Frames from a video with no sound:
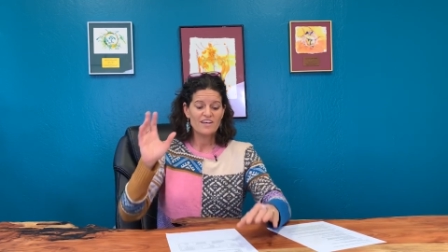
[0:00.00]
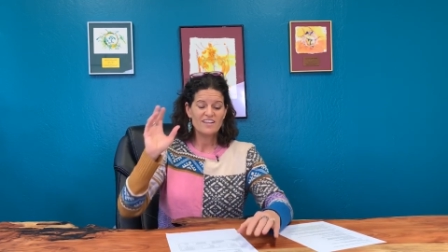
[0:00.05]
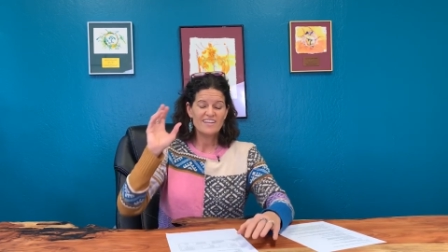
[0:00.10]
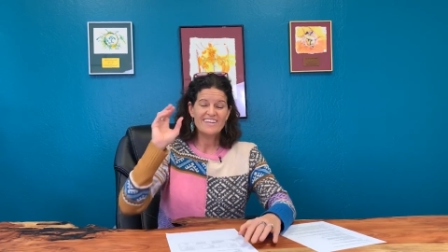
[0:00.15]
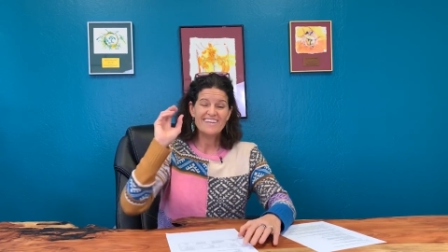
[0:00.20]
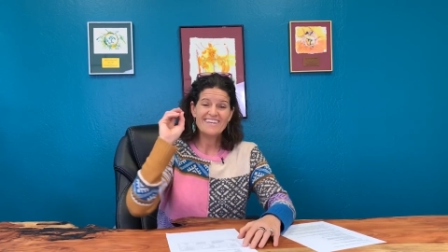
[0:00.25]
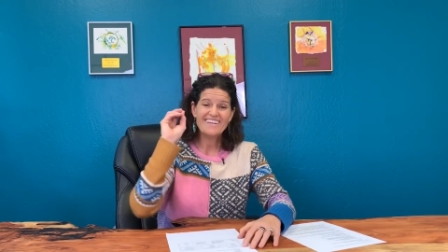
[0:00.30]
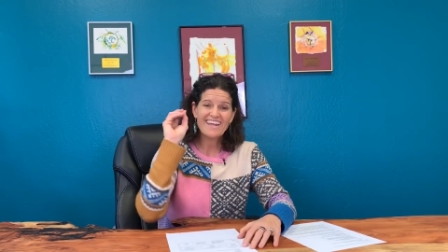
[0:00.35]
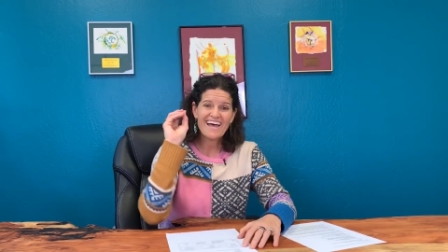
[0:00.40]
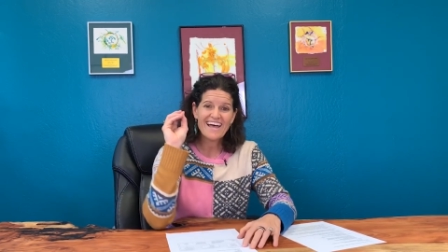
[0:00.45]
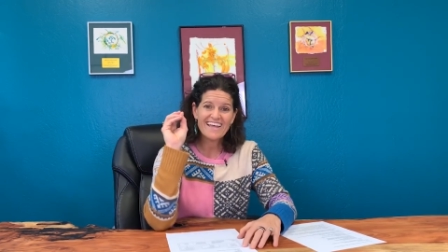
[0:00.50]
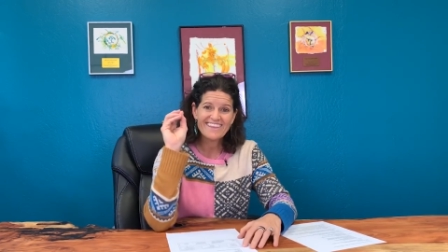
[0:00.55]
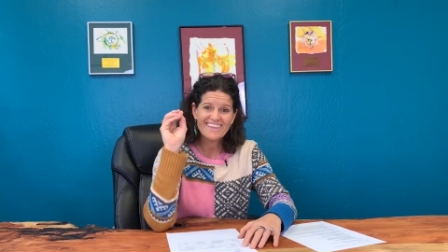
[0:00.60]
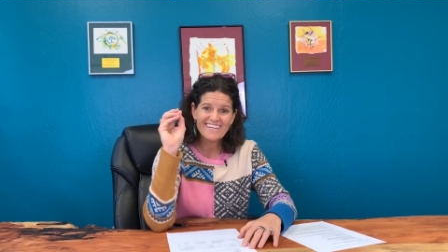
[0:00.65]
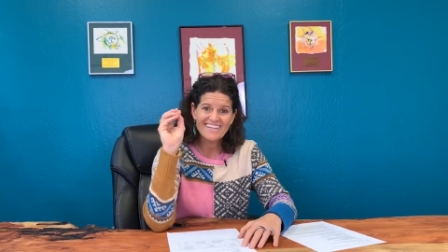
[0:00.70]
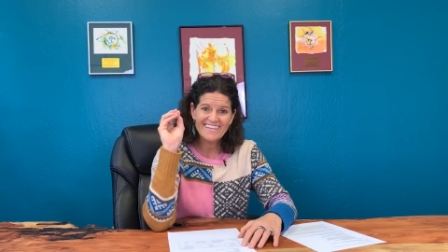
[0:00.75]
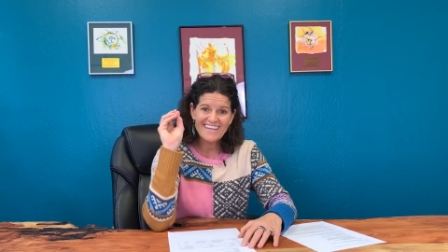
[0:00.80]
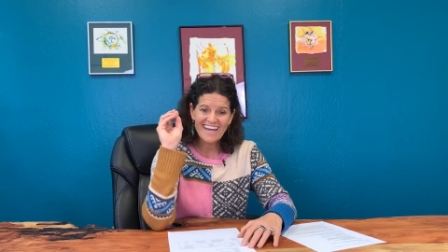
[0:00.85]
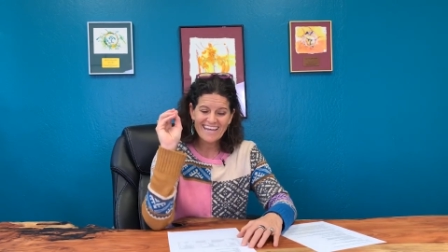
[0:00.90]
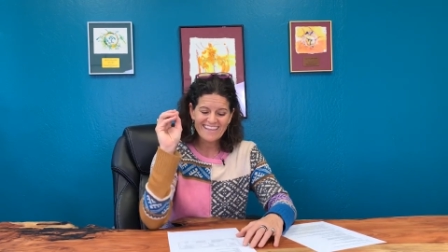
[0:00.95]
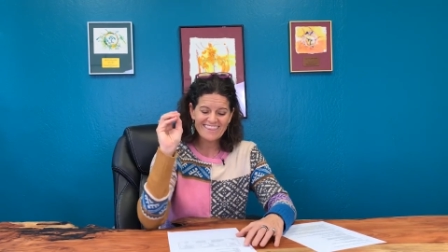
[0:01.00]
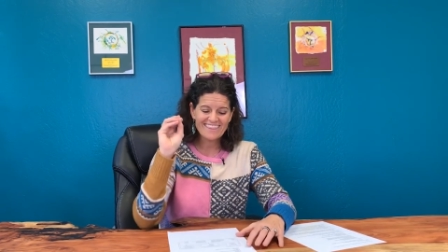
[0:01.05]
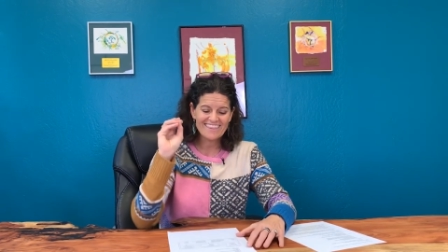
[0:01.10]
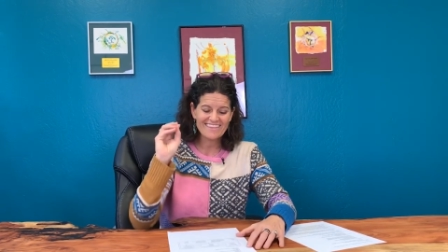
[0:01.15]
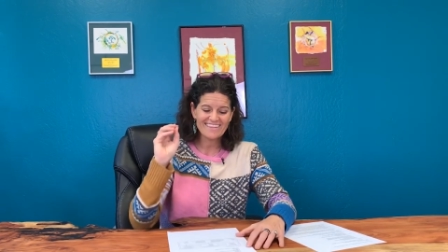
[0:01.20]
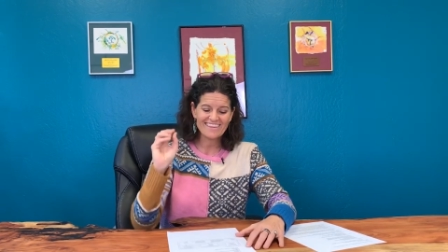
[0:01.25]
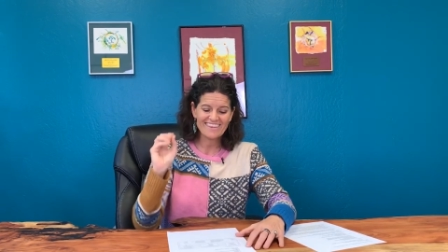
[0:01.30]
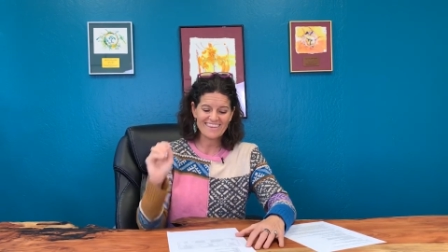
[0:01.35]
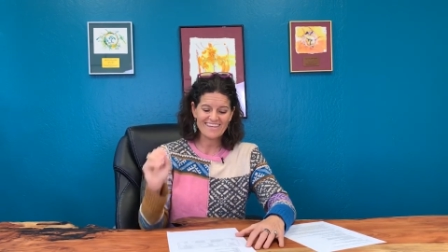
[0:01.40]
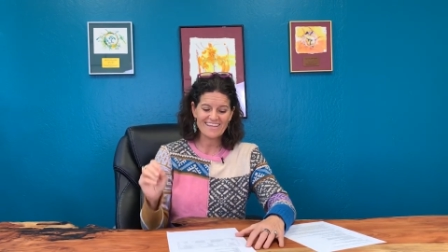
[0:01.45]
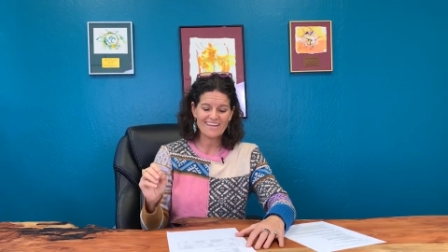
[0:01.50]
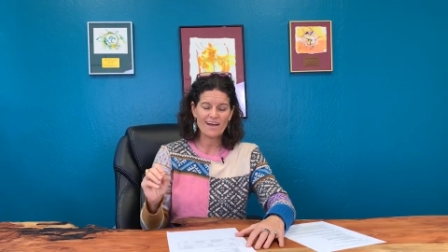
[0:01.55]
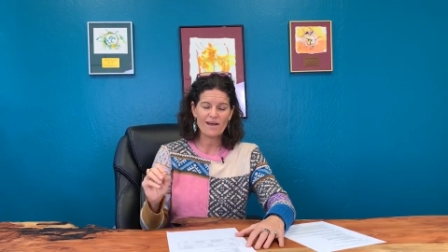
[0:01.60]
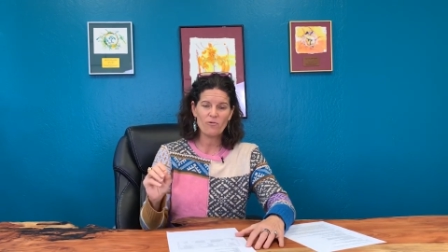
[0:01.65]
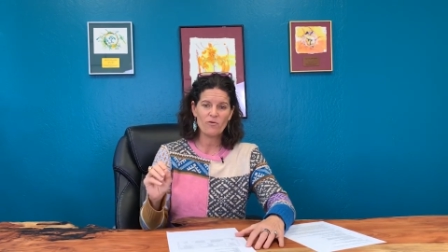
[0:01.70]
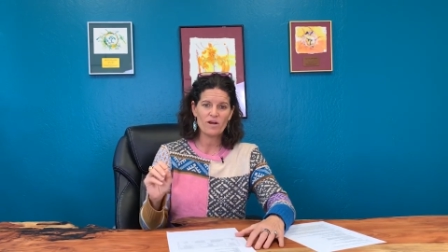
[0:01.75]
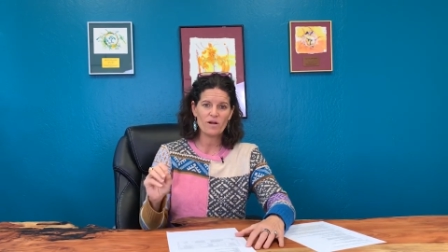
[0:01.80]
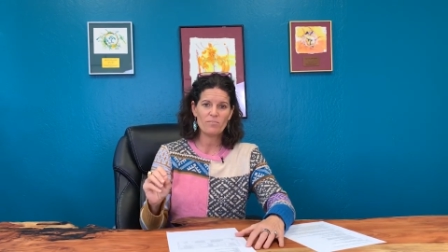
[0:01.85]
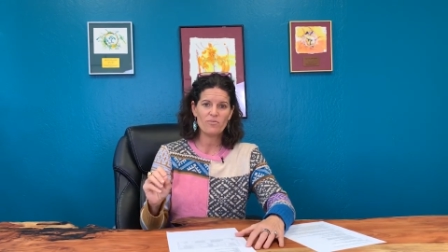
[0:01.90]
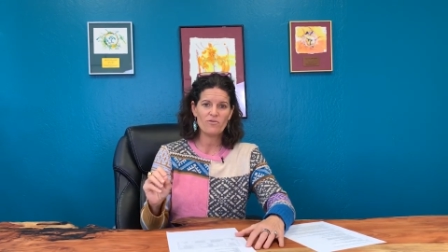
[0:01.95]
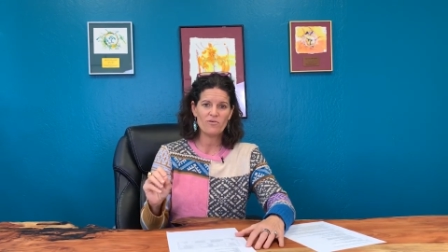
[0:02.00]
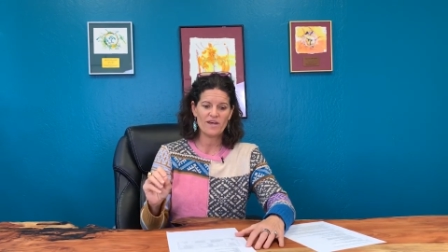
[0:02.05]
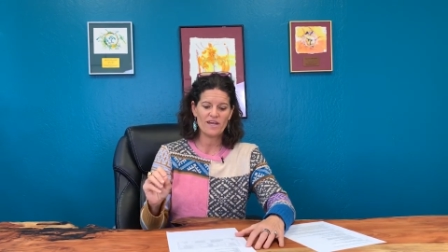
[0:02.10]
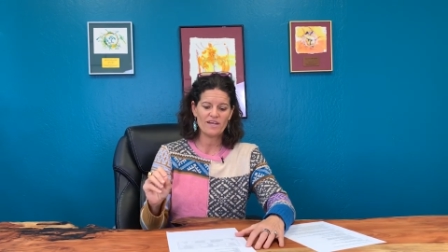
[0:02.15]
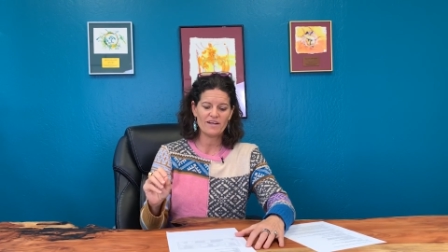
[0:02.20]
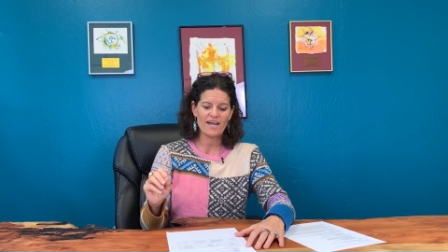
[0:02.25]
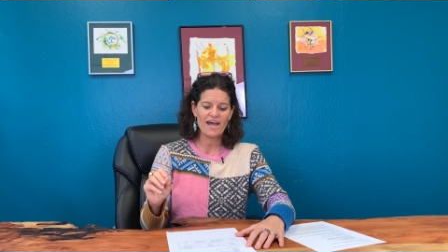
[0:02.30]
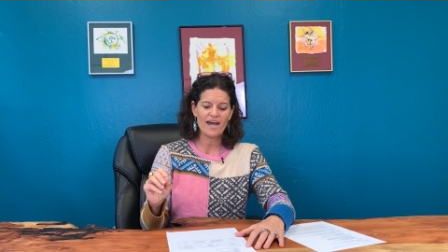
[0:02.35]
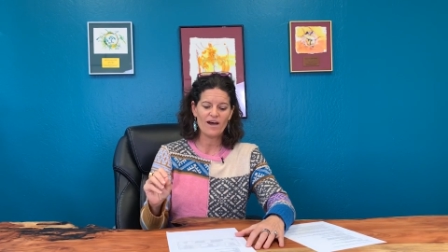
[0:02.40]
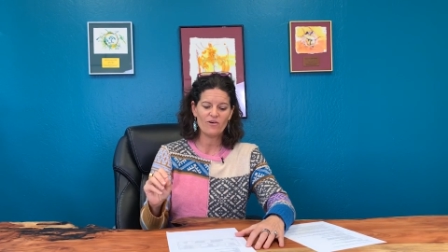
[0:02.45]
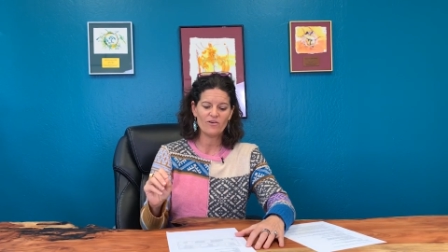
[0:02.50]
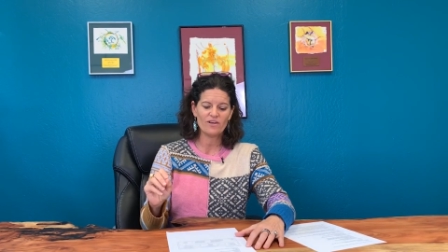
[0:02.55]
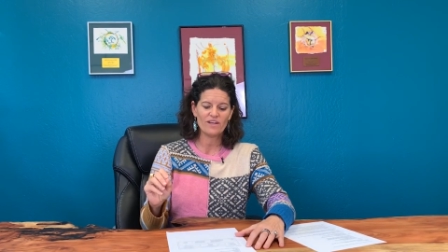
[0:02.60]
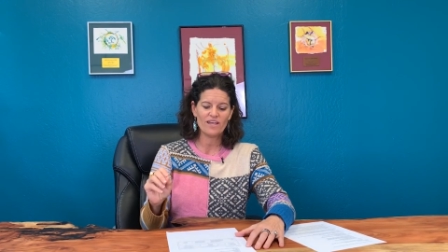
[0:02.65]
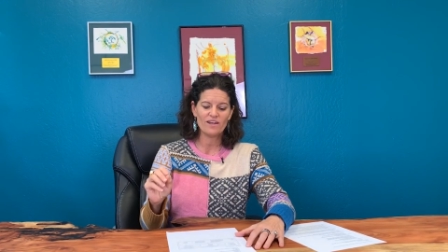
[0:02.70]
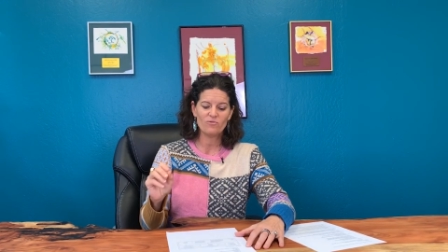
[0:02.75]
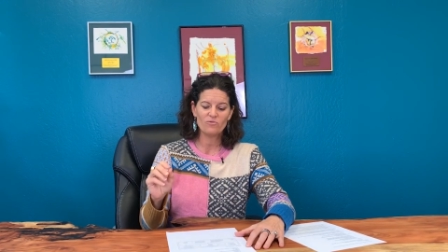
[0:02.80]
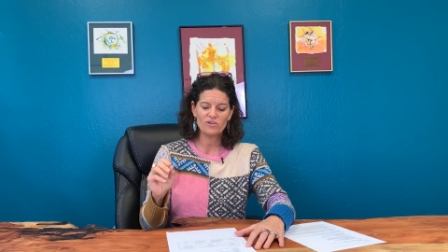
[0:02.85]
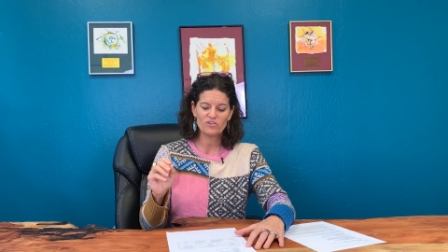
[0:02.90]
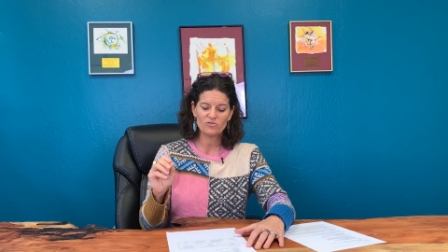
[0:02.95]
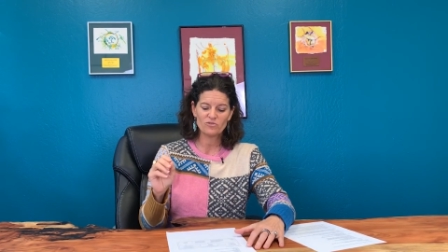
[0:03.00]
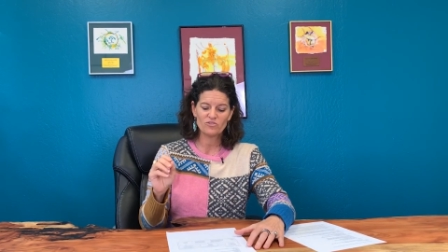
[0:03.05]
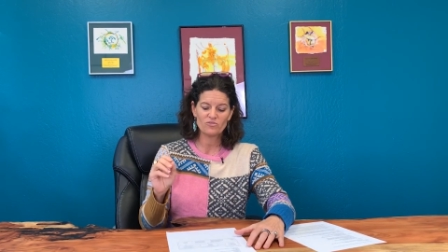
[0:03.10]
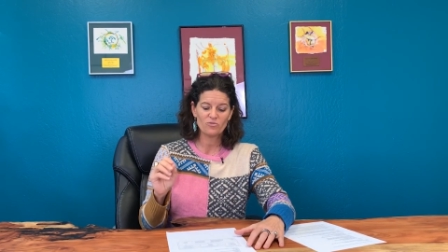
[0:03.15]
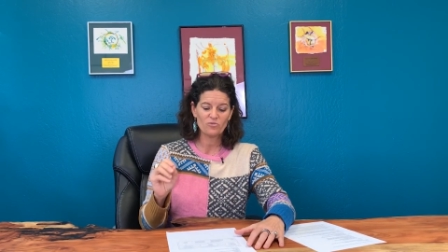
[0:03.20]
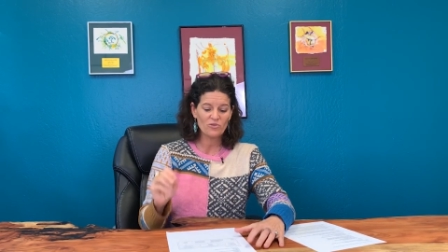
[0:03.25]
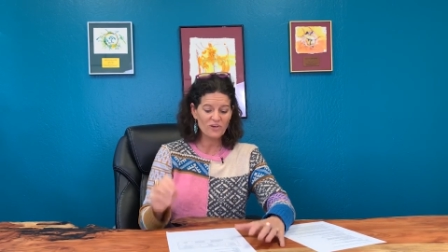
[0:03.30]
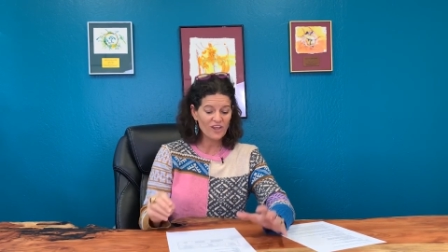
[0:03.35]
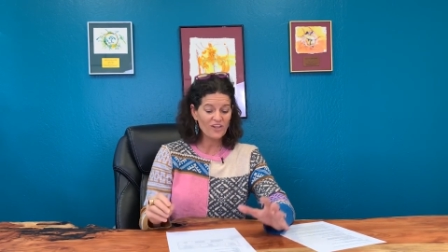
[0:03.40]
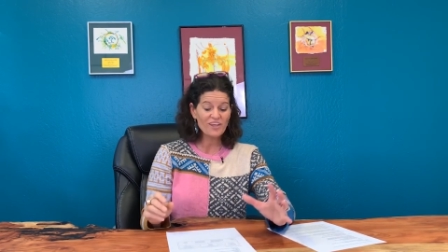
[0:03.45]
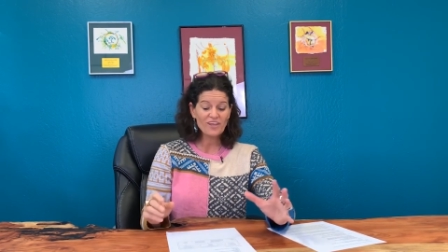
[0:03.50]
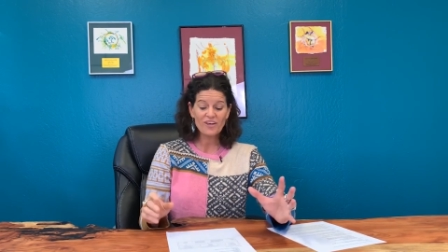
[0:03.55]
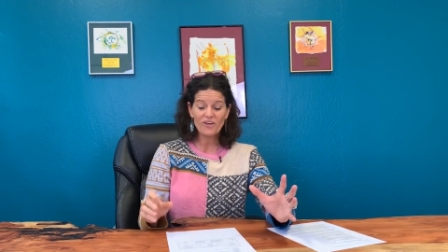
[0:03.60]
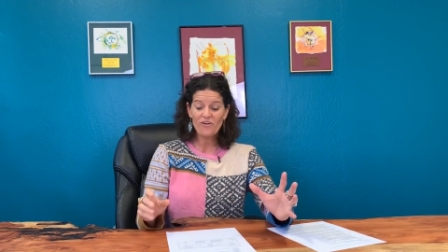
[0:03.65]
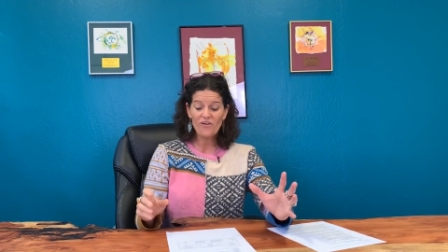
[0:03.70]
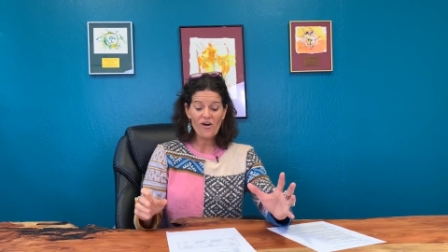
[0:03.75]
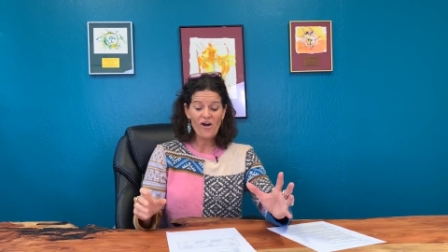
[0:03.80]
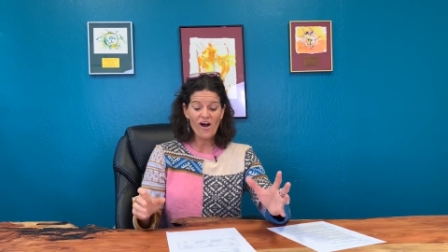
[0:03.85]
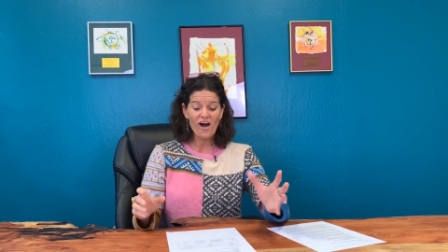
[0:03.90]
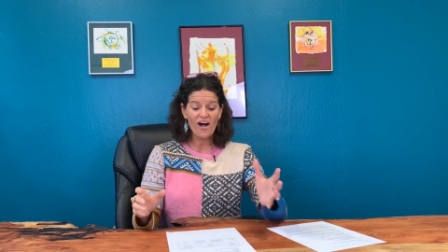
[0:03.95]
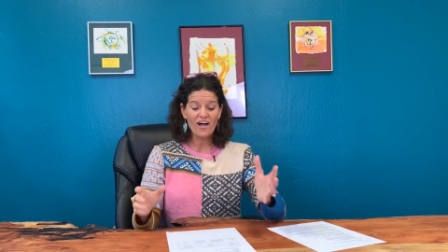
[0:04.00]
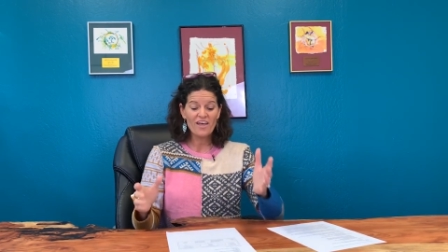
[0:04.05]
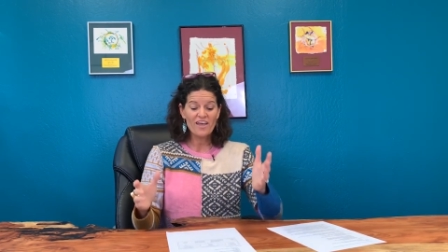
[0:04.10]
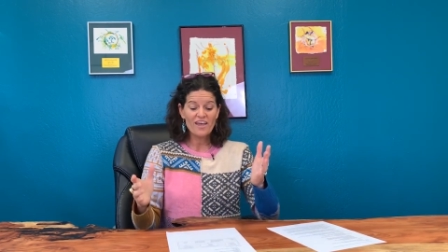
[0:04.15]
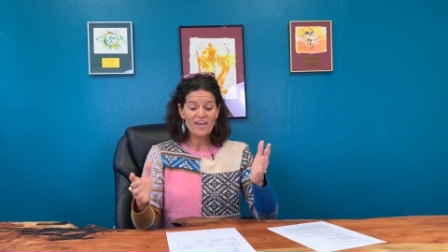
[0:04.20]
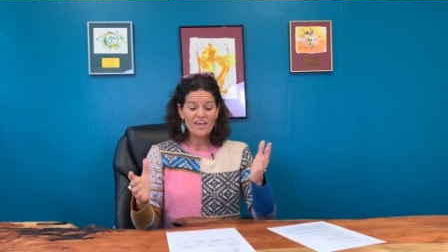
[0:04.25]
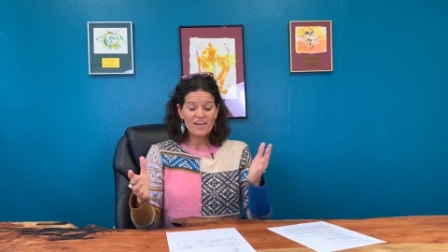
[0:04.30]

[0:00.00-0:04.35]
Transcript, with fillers: Not the ninth thing I want to point out, and which was really cool,